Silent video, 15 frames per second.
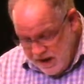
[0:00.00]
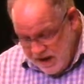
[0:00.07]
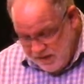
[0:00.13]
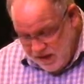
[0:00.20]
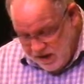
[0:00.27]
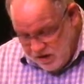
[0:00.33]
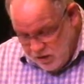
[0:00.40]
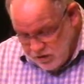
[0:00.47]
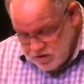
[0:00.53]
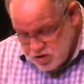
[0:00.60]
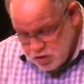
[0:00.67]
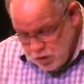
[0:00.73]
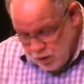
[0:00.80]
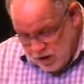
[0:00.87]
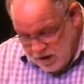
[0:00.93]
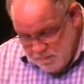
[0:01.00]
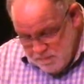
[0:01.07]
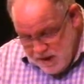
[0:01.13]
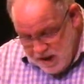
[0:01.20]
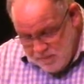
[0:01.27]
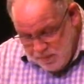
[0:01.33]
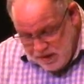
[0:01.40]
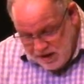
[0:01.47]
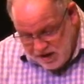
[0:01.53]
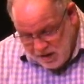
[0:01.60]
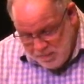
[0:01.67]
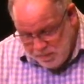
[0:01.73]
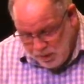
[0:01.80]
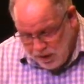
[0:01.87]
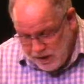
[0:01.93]
and that your joy may be
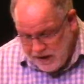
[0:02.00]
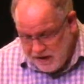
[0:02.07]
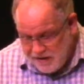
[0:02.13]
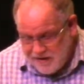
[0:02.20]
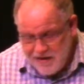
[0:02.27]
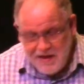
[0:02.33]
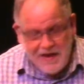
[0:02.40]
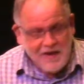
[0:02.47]
complete.